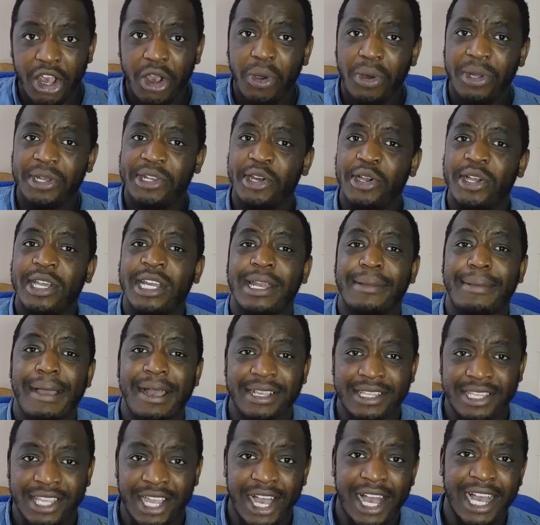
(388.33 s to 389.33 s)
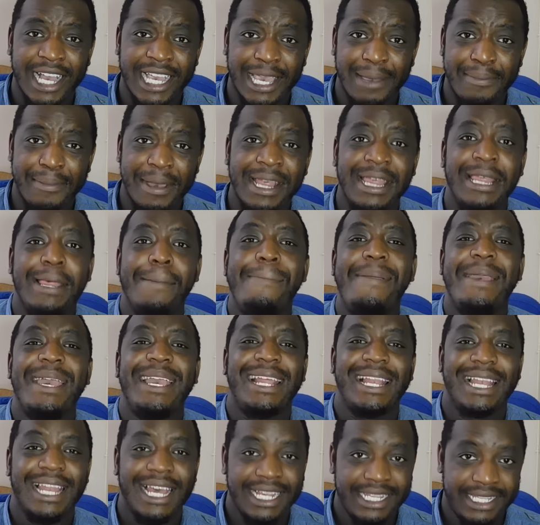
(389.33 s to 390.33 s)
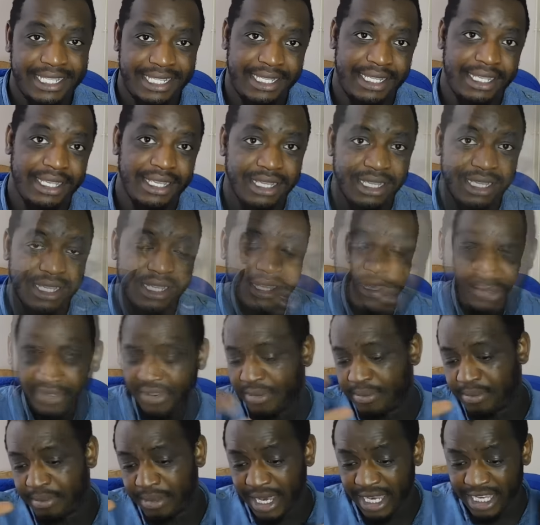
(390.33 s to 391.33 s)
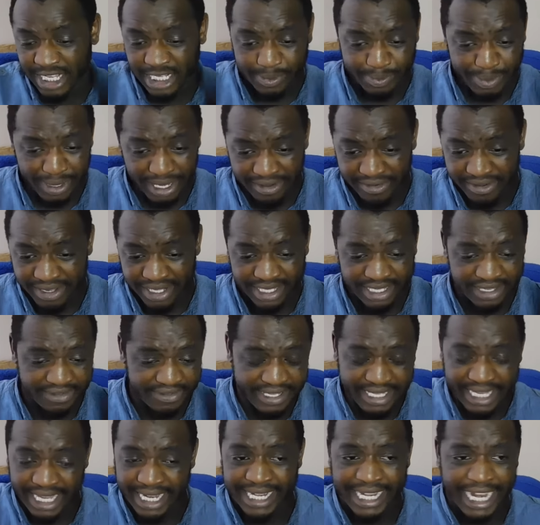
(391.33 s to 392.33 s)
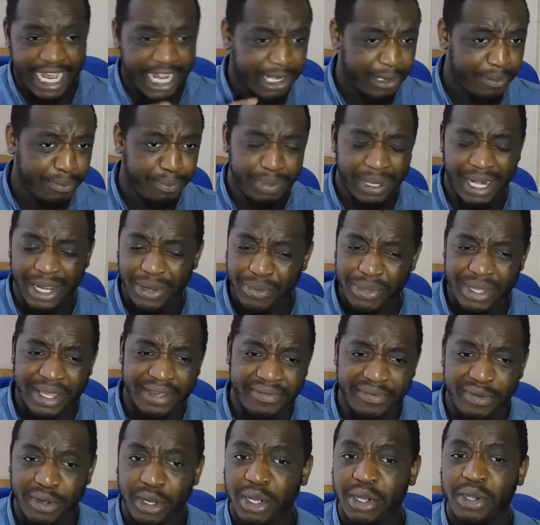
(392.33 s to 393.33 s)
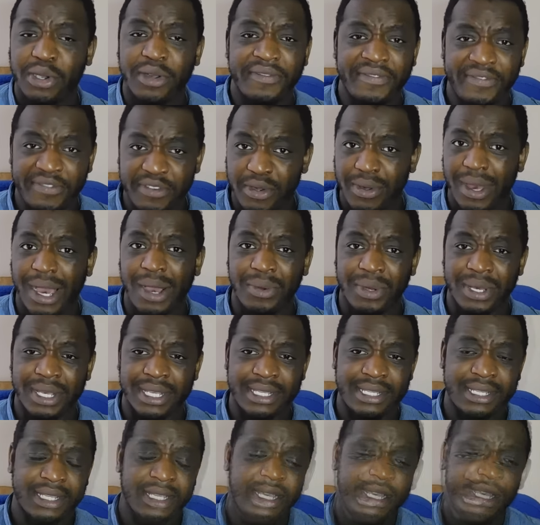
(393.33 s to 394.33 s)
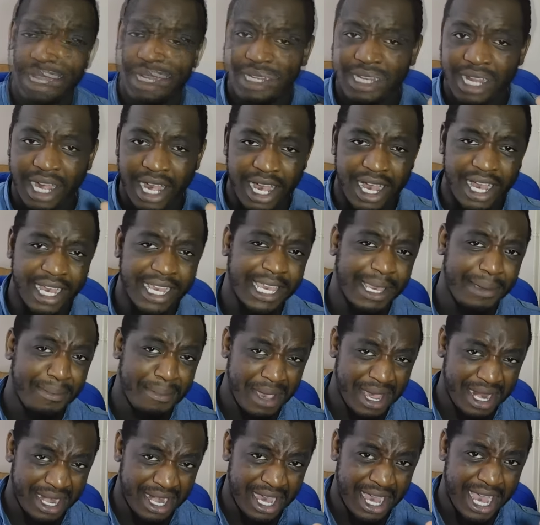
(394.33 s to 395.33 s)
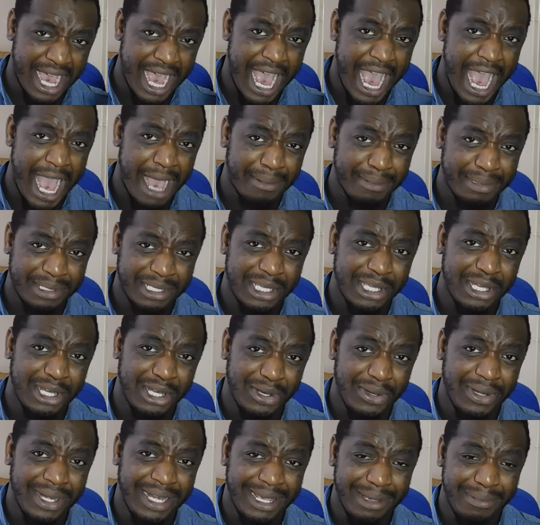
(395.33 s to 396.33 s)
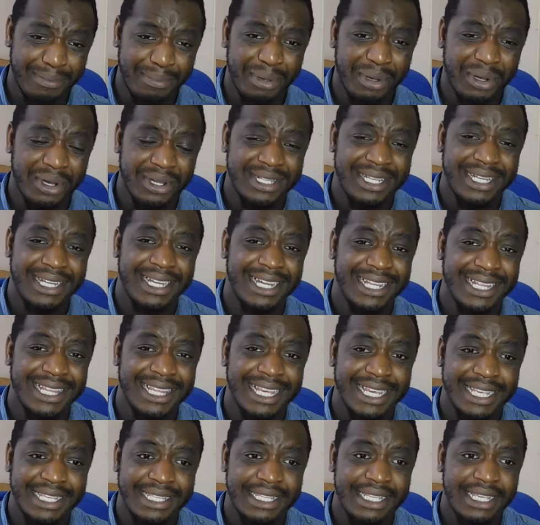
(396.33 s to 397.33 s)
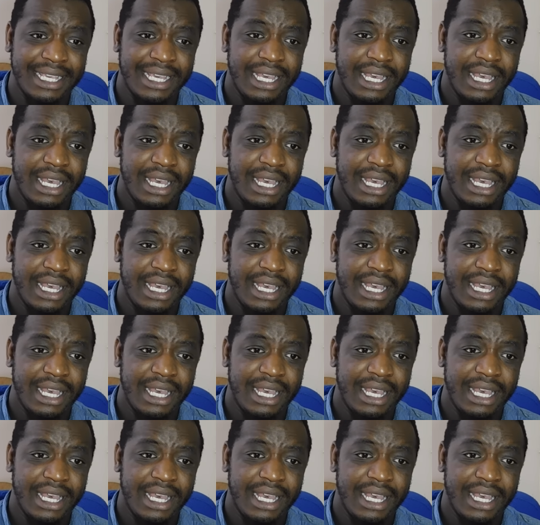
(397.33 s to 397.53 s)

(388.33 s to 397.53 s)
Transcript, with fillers: we're talking about target men, the big lads. From my experience of sitting down and playing with it for a good few hours, target men are absolutely important on this.